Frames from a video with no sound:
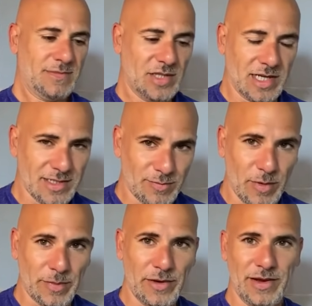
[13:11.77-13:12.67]
just
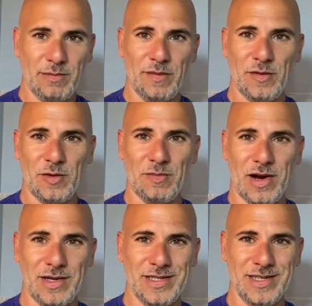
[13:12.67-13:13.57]
preparing before
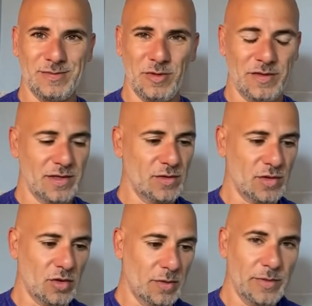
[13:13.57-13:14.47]
Mars is moving to
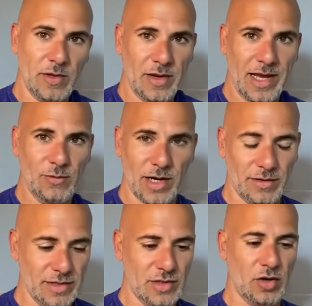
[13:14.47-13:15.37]
Scorpio, and we
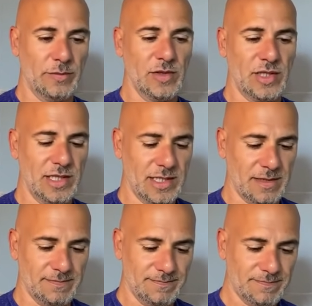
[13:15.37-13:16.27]
are in Scorpio season.